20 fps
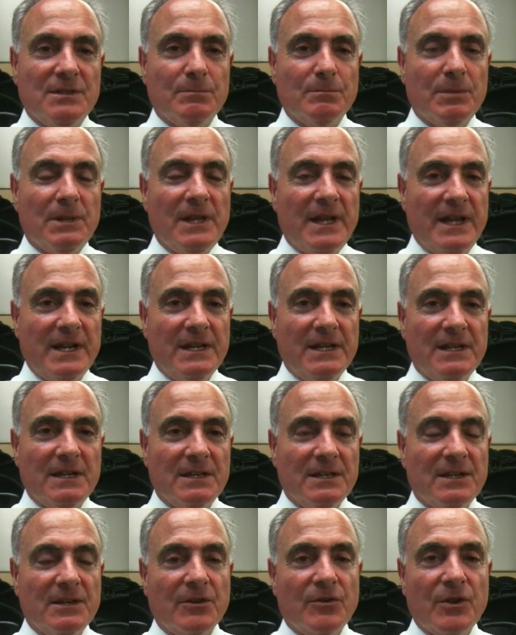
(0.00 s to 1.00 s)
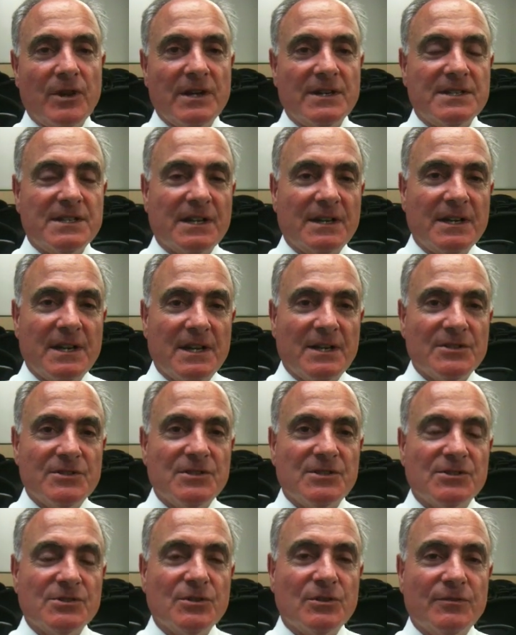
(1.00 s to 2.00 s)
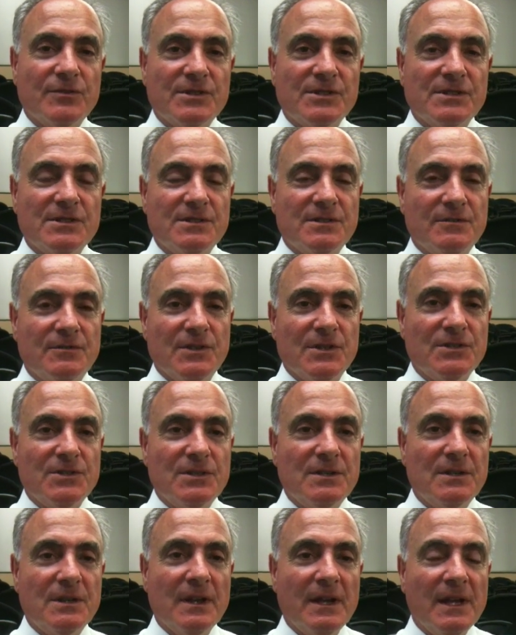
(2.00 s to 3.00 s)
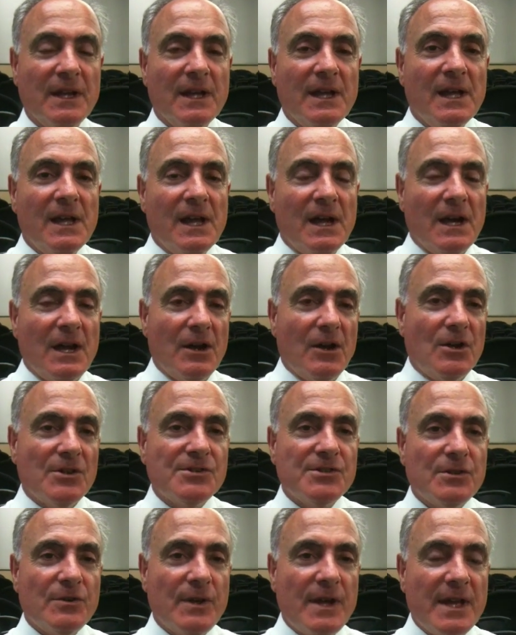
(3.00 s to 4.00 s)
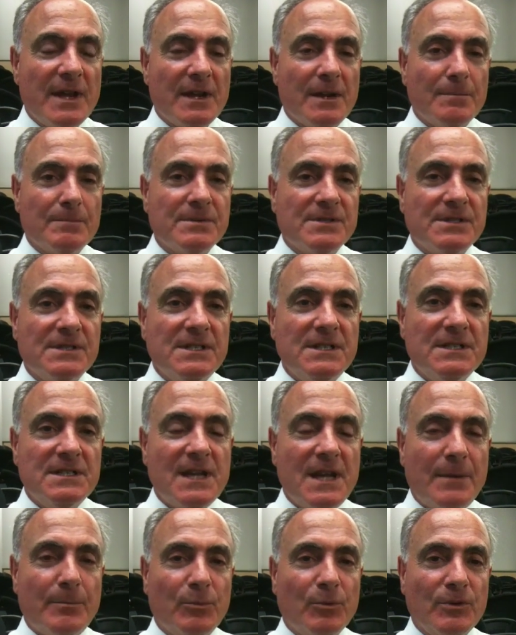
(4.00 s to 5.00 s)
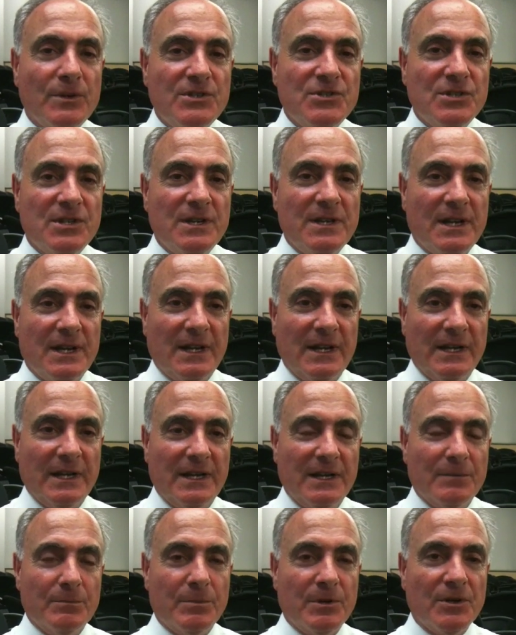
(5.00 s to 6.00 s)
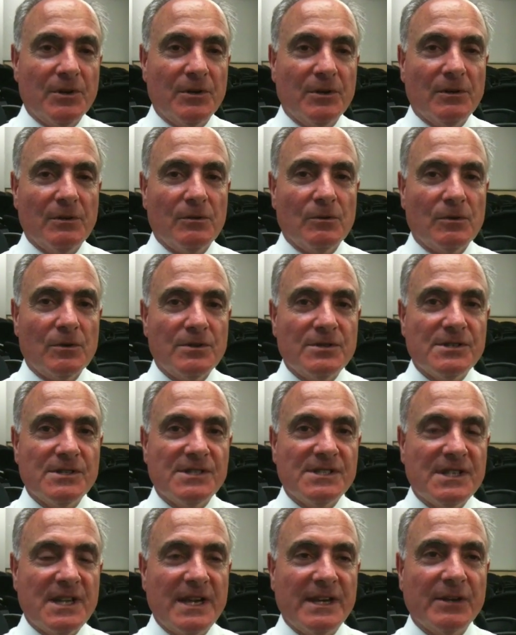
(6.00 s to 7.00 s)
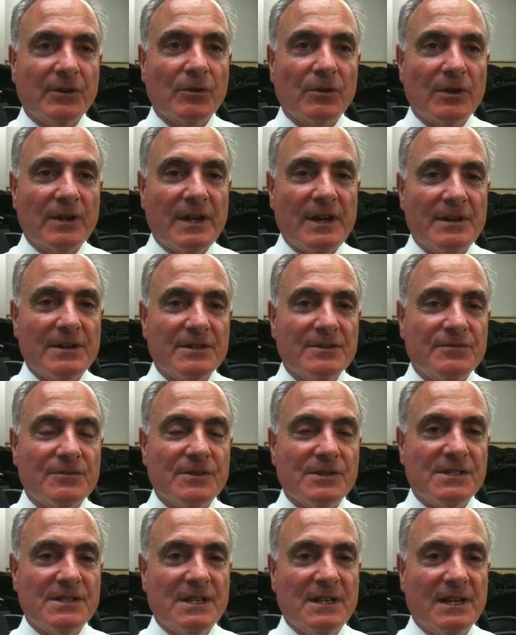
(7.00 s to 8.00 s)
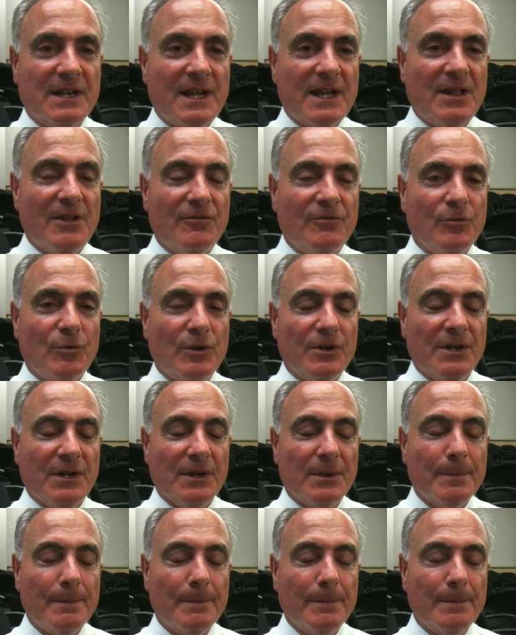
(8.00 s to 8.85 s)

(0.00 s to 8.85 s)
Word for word: and Planning in the Integrated Technology Services Division. I also head up CTAP Region 9, Imperial Orange and San Diego counties for the state of California.